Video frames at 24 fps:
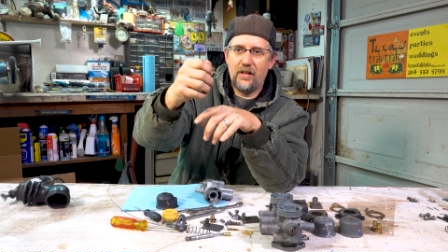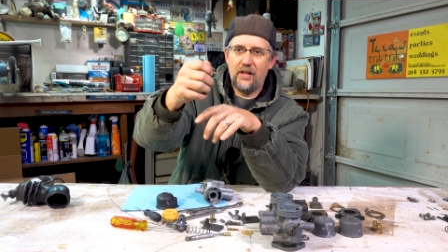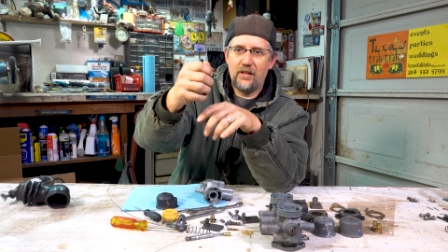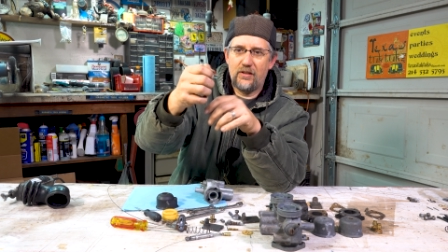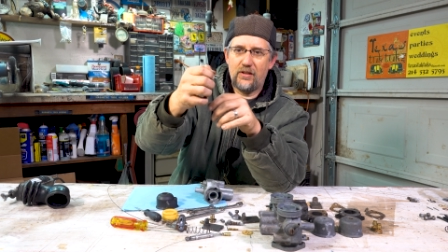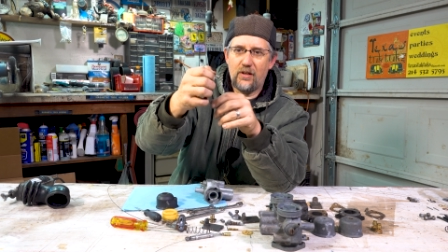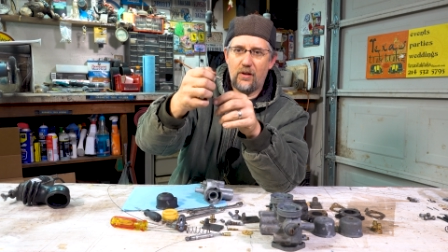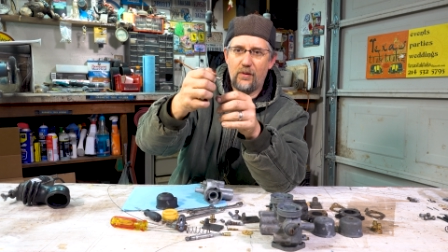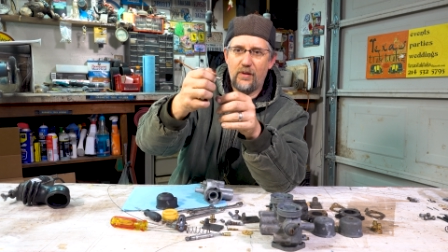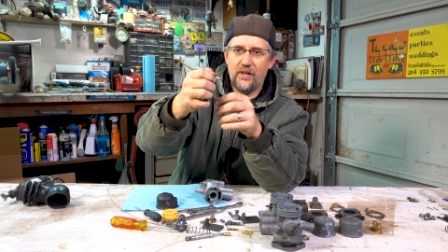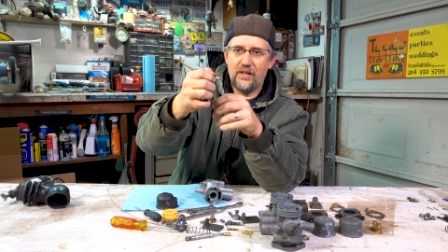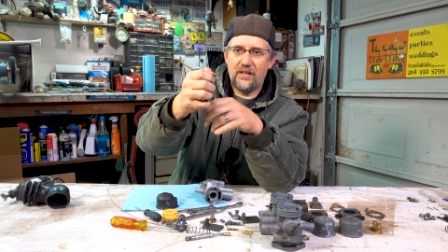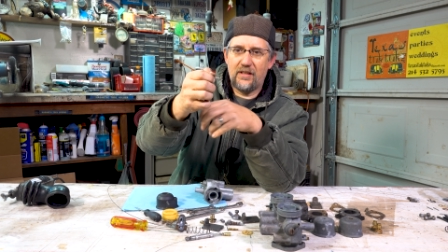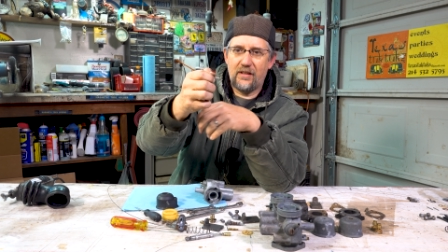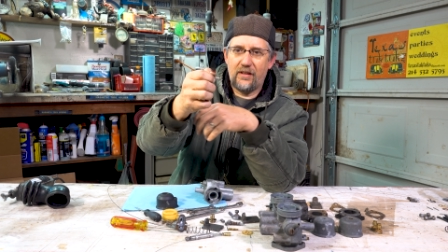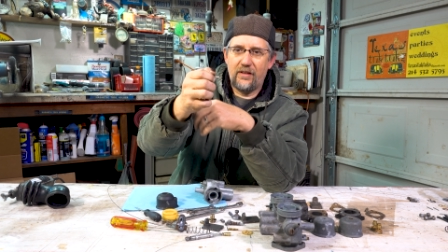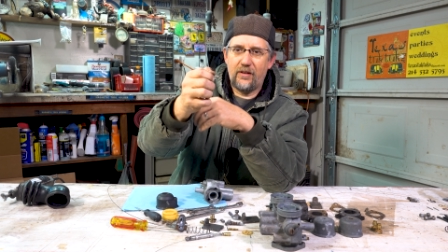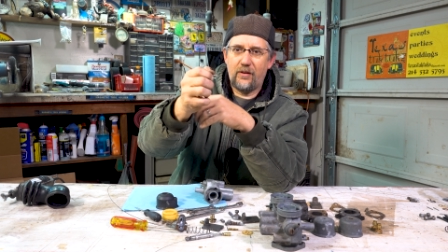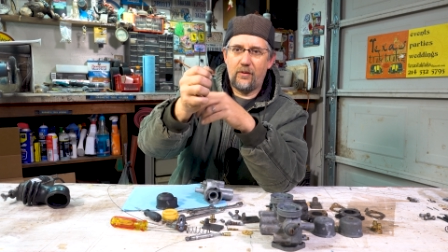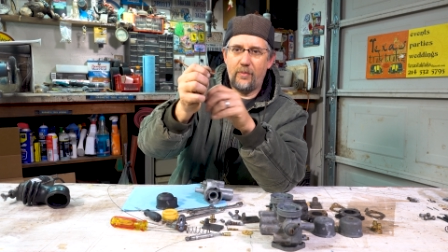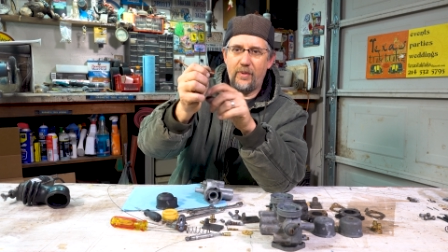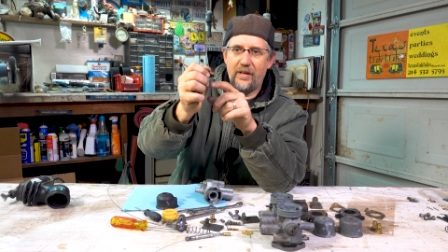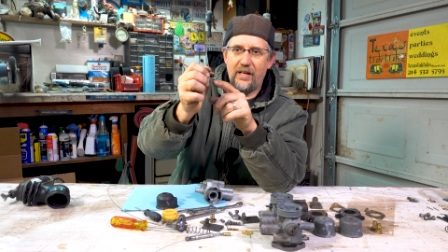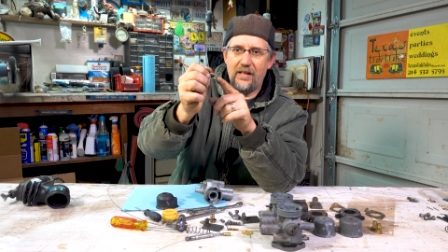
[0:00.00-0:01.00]
So this
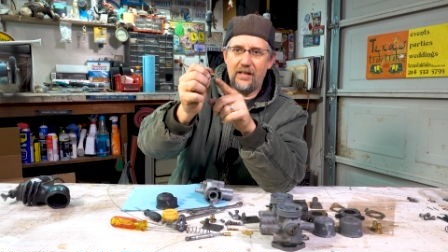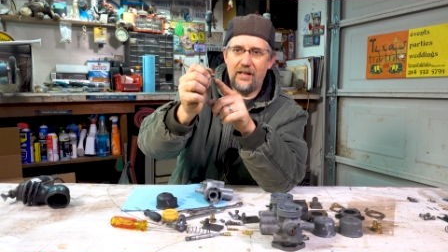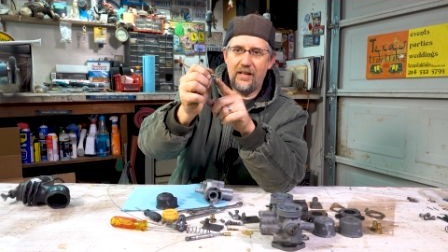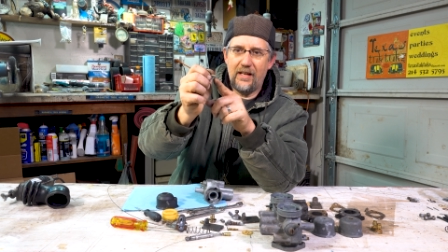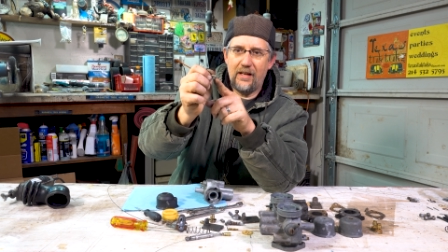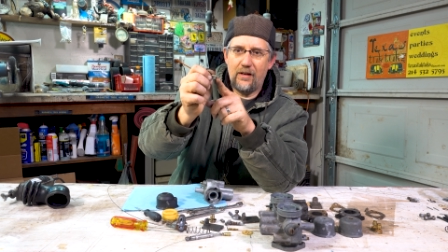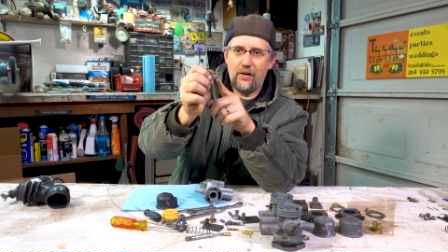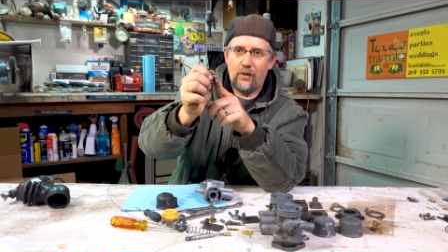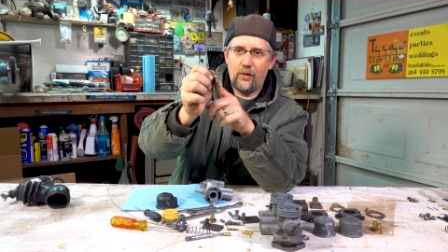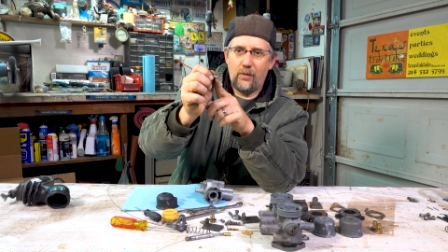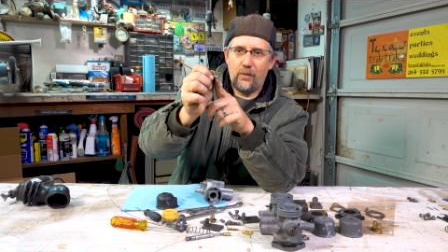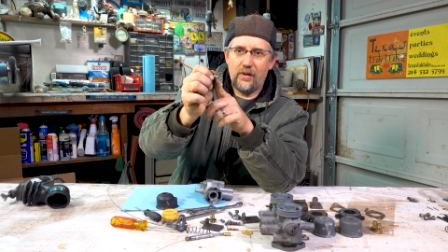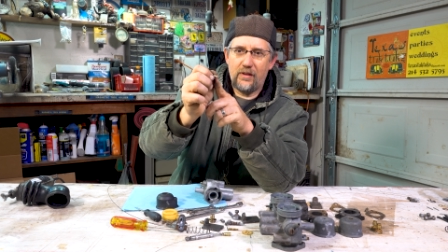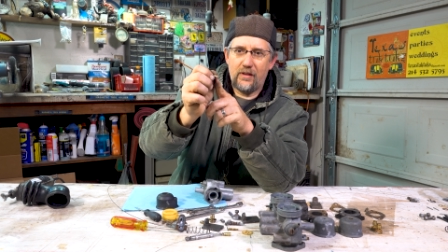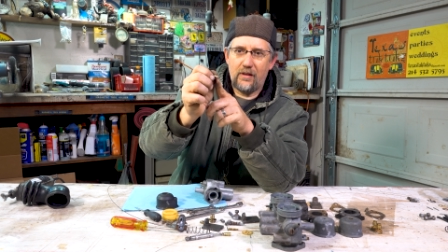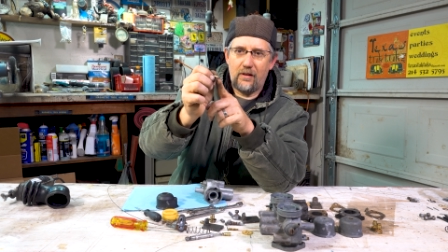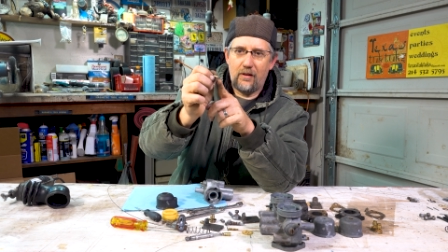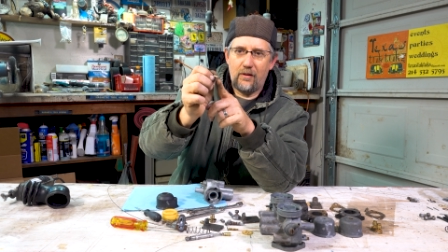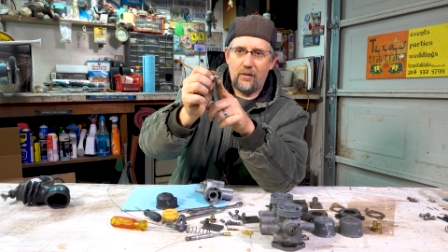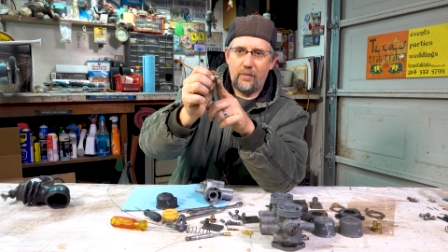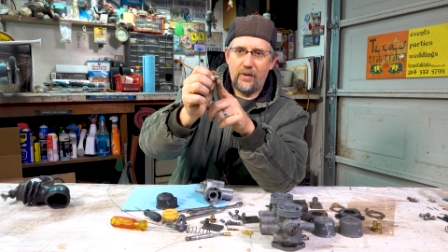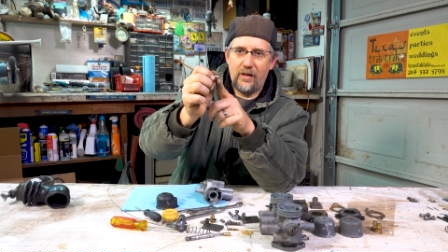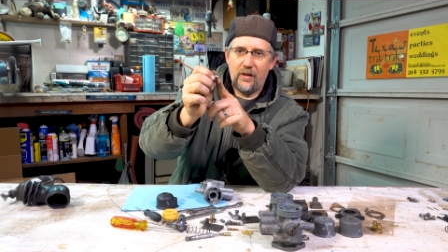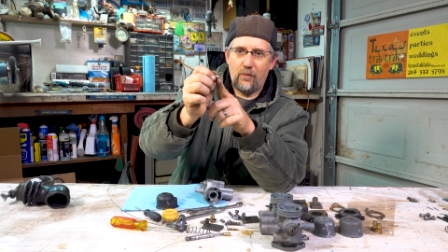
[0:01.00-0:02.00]
little bitty needle with a
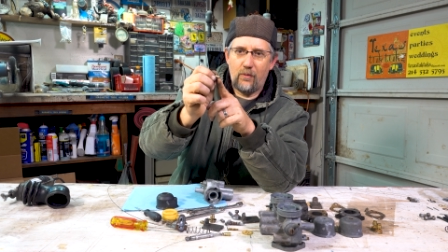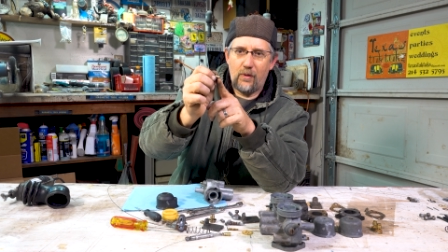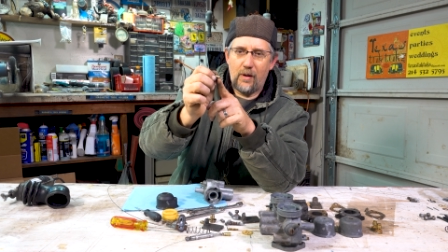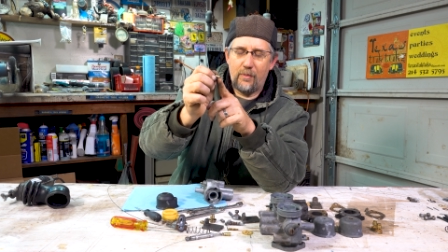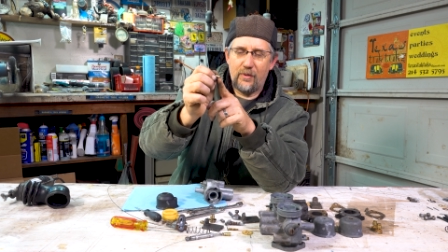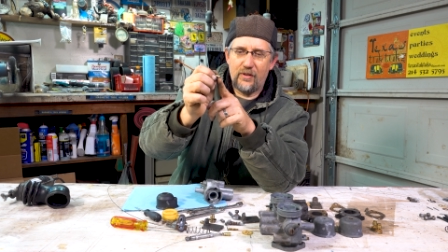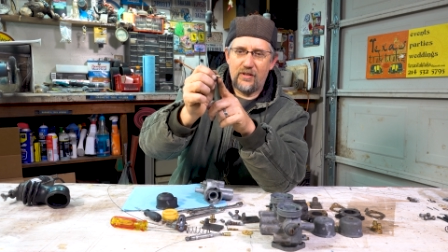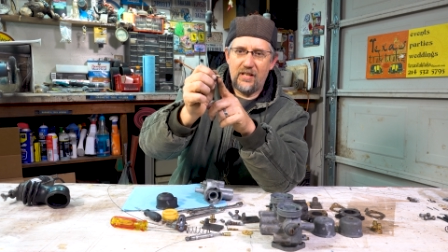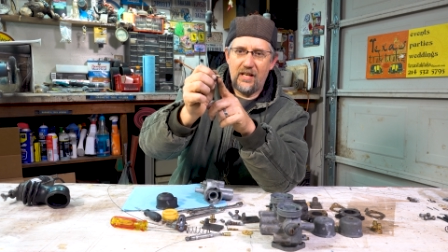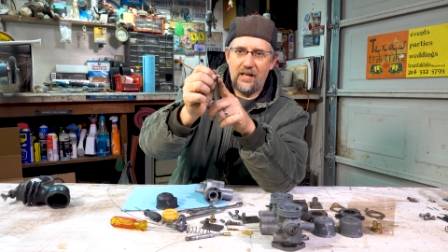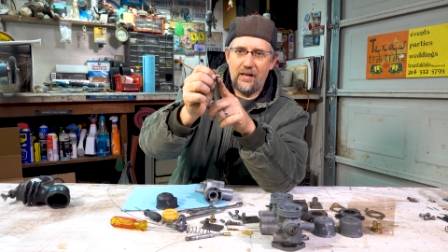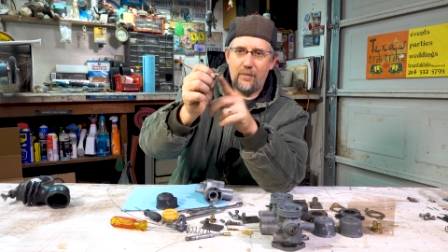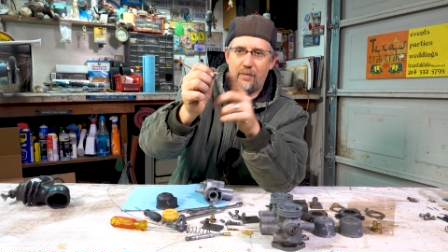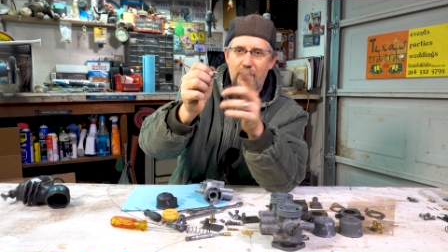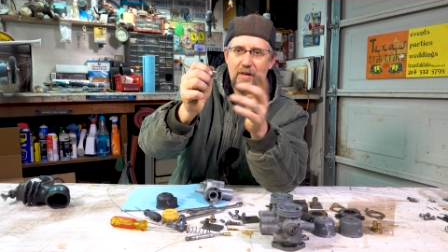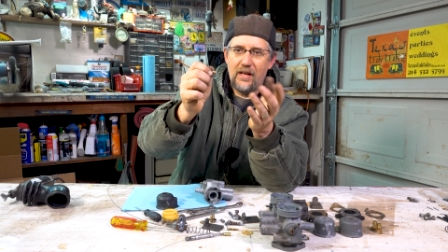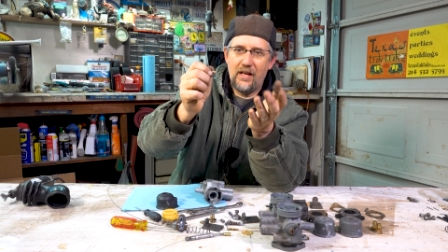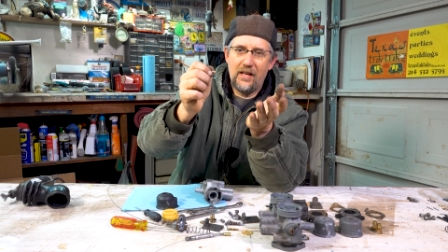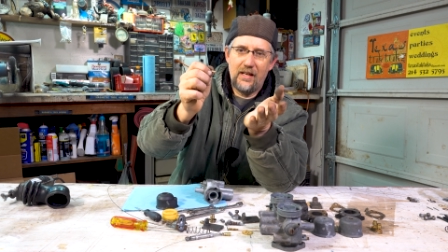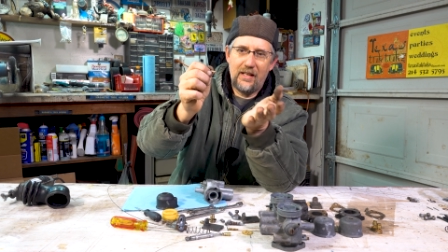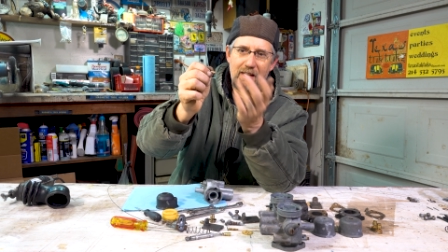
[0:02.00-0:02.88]
little bitty rubber tip